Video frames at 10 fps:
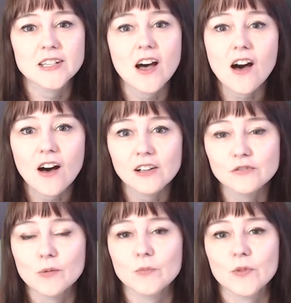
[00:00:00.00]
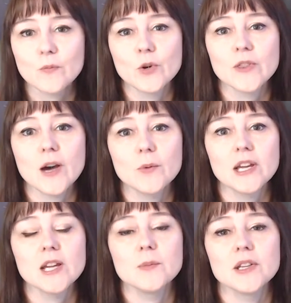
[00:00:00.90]
Not all of them were that
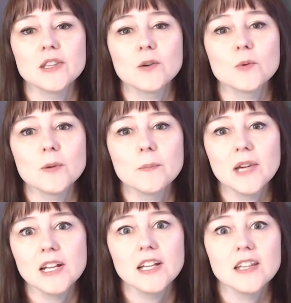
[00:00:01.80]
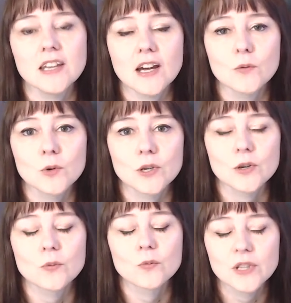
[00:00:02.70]
way, but there were many that
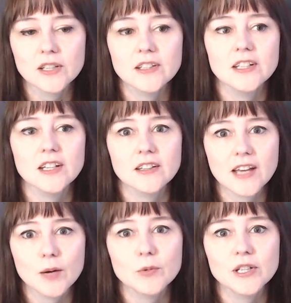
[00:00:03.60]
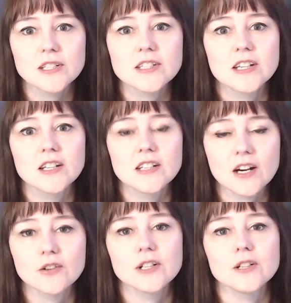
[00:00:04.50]
were really elaborate and
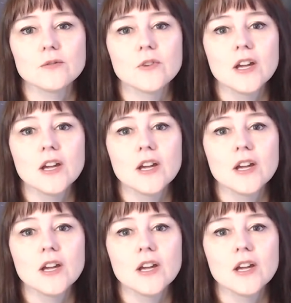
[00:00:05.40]
decorative.